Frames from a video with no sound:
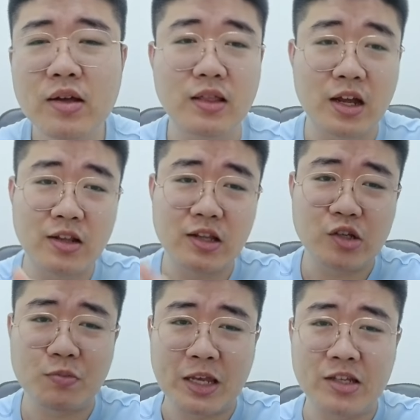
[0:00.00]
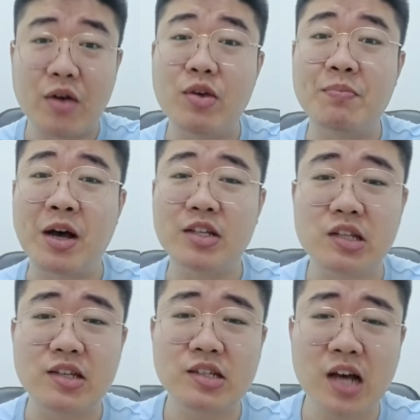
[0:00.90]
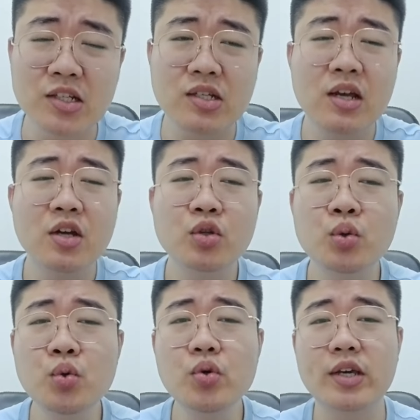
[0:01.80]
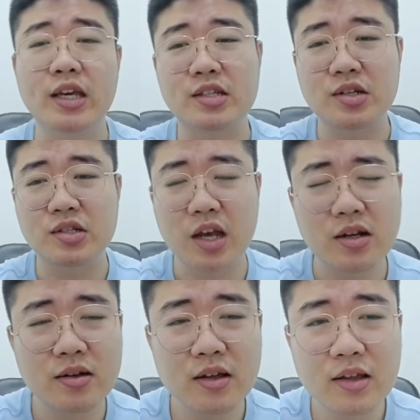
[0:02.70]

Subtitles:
Then this means that we must discuss two cases here.